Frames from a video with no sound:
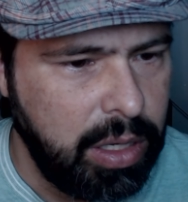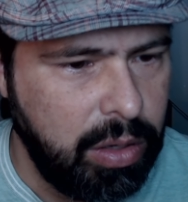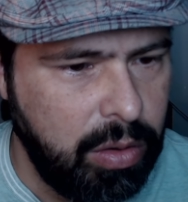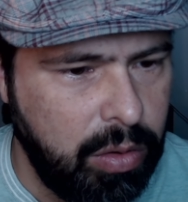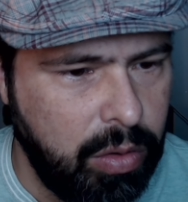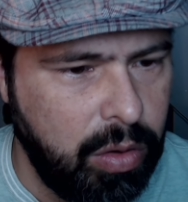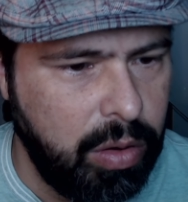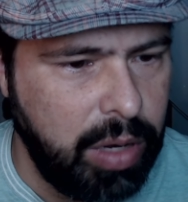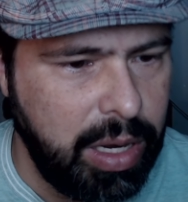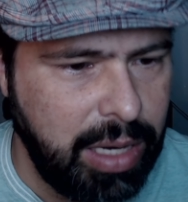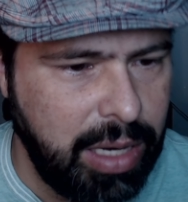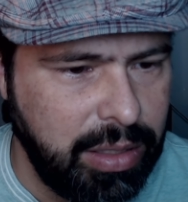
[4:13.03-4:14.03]

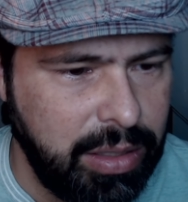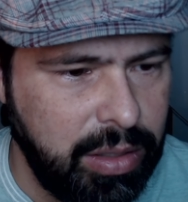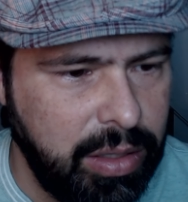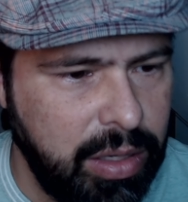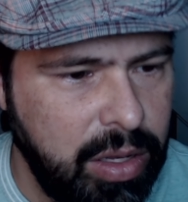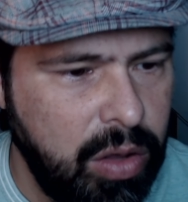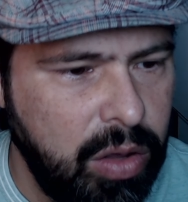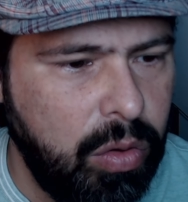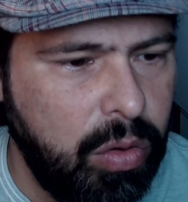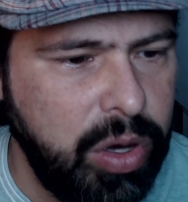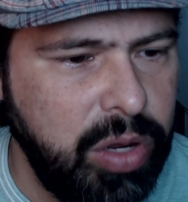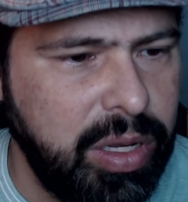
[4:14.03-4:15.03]
Or
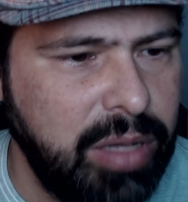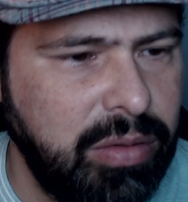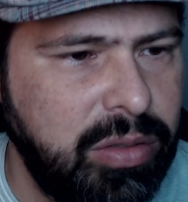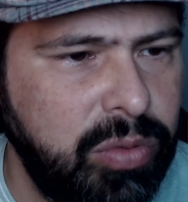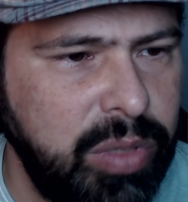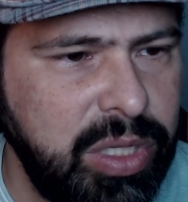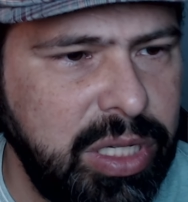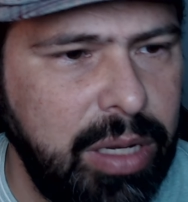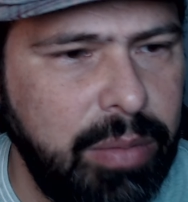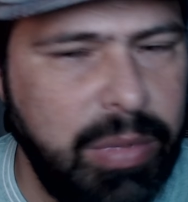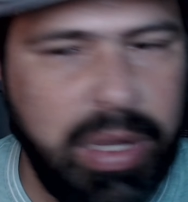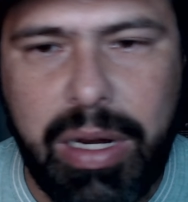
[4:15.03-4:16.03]
you can switch them.
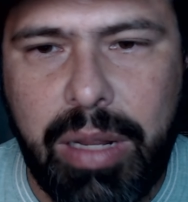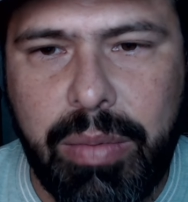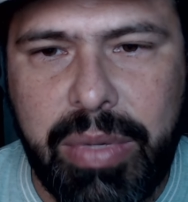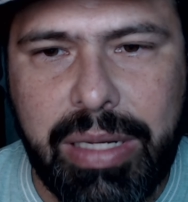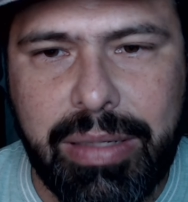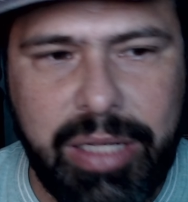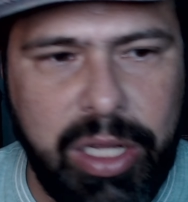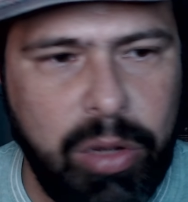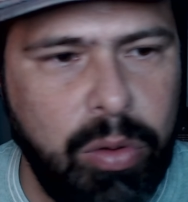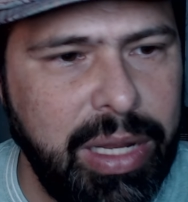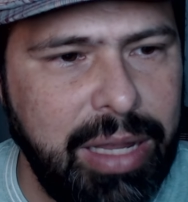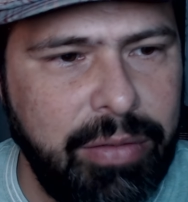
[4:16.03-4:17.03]
But I mean, the
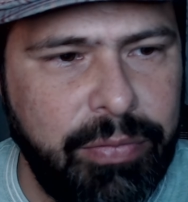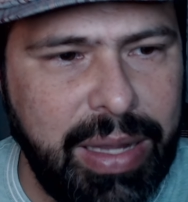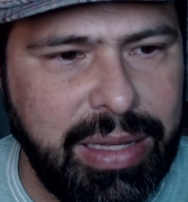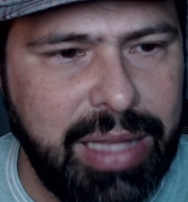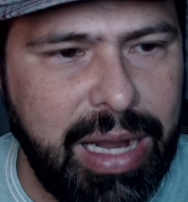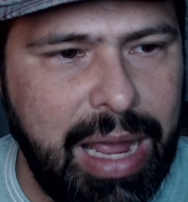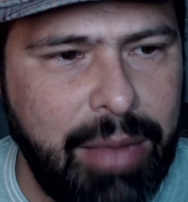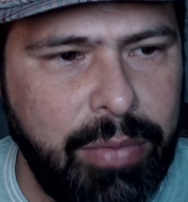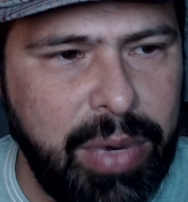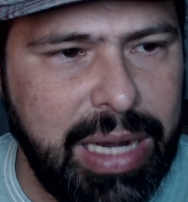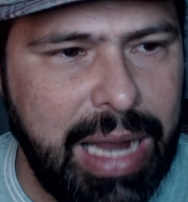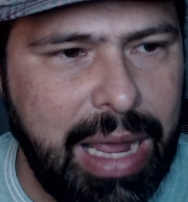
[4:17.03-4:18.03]
only effect that I have right
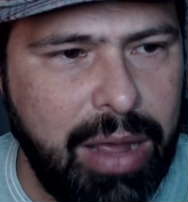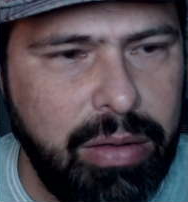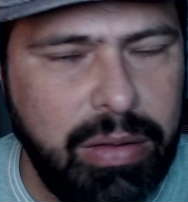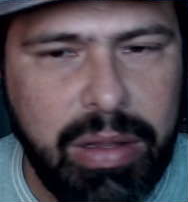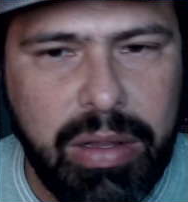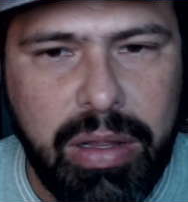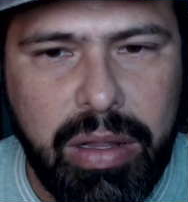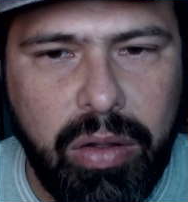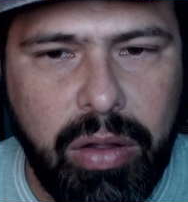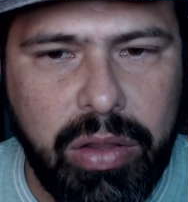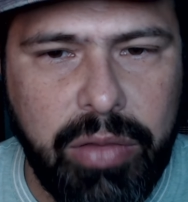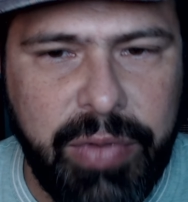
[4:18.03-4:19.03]
now
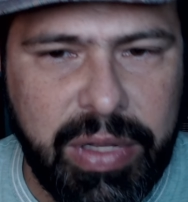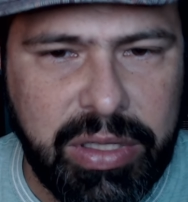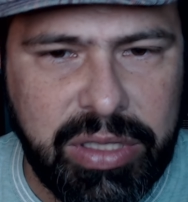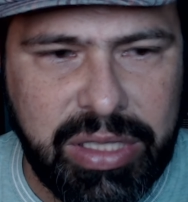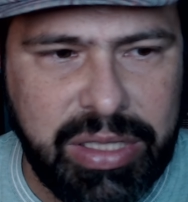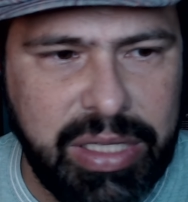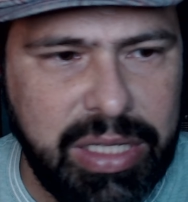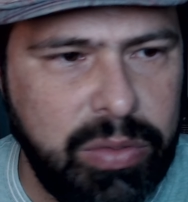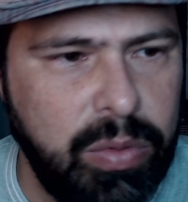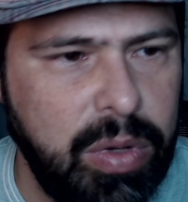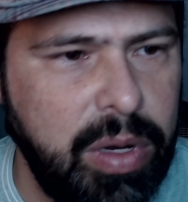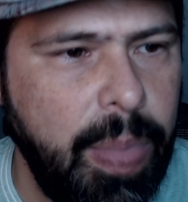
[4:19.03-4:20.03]
on the filters is this
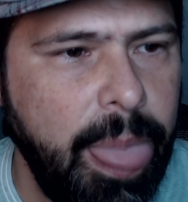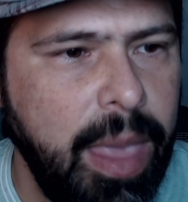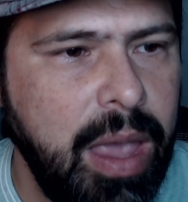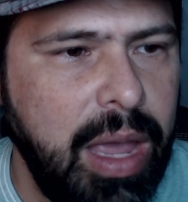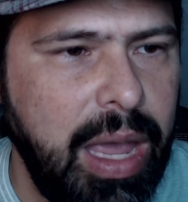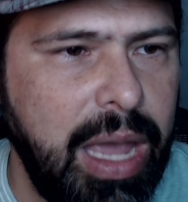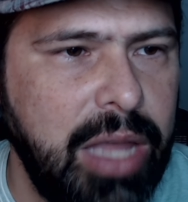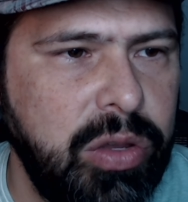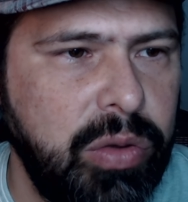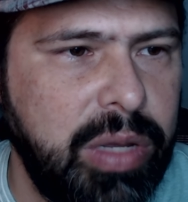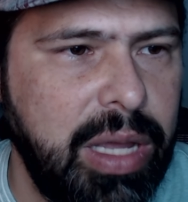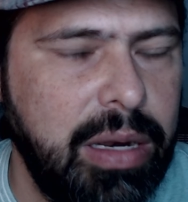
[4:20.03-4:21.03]
one, and you
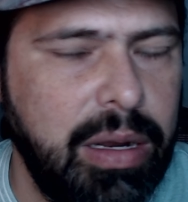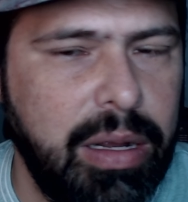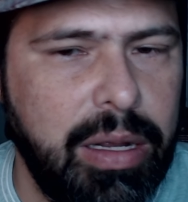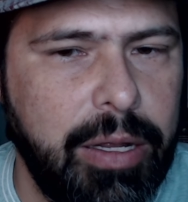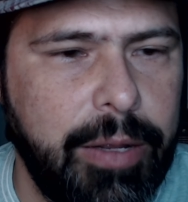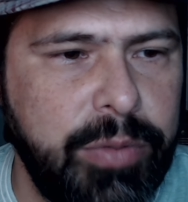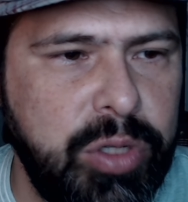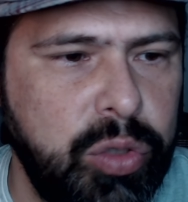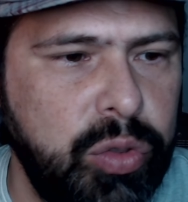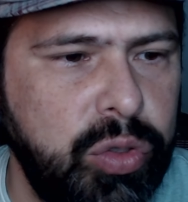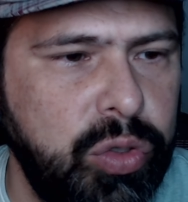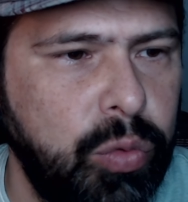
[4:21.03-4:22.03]
can
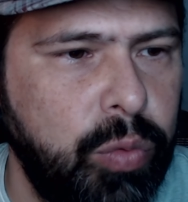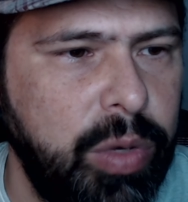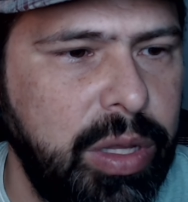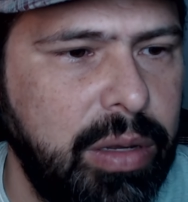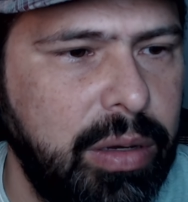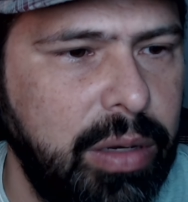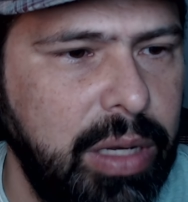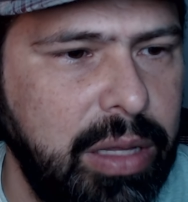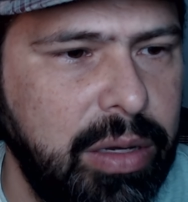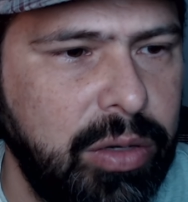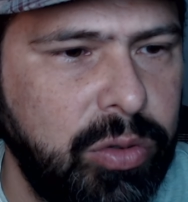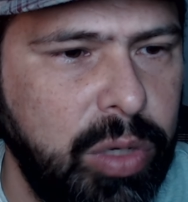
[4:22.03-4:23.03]
choose to either
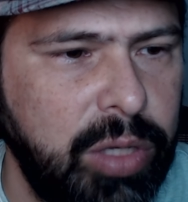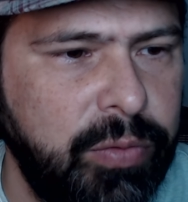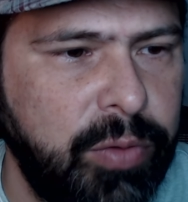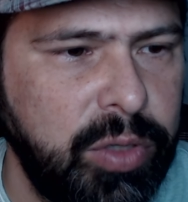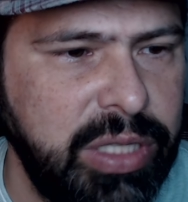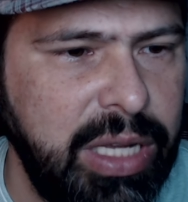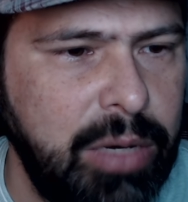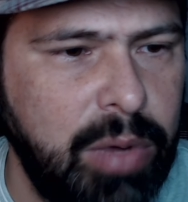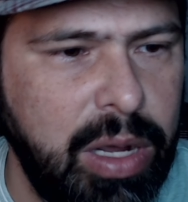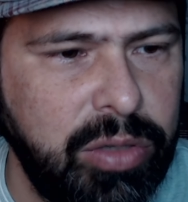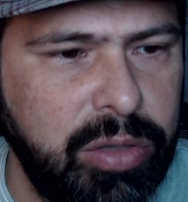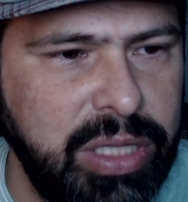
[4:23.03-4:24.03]
do it for scene 1
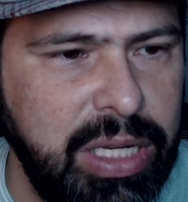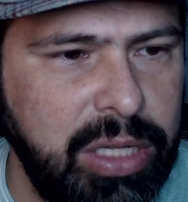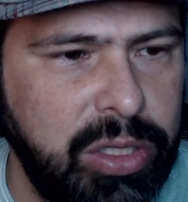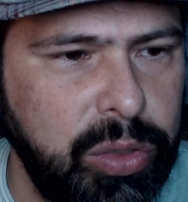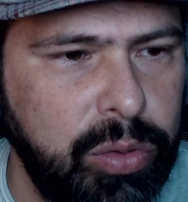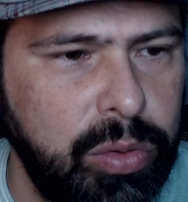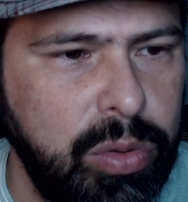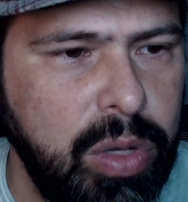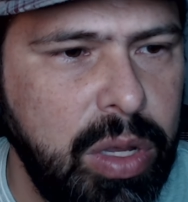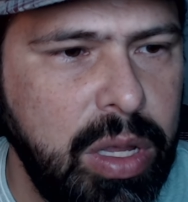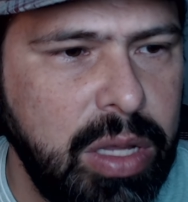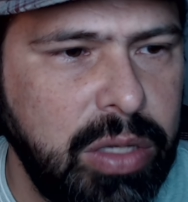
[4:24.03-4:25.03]
or scene 2.
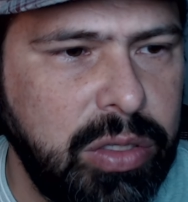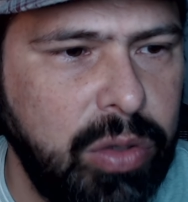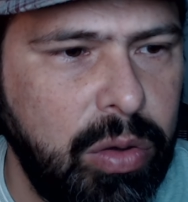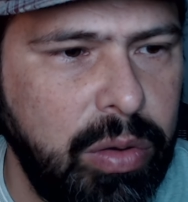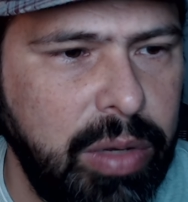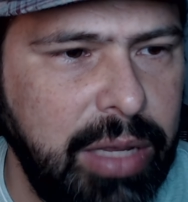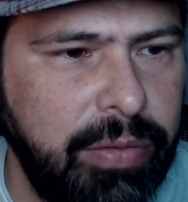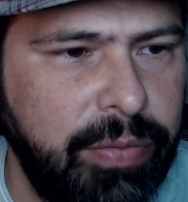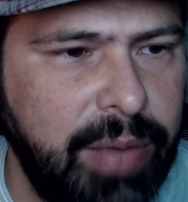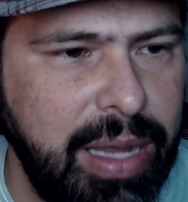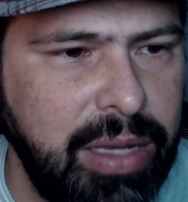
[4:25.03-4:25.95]
So if I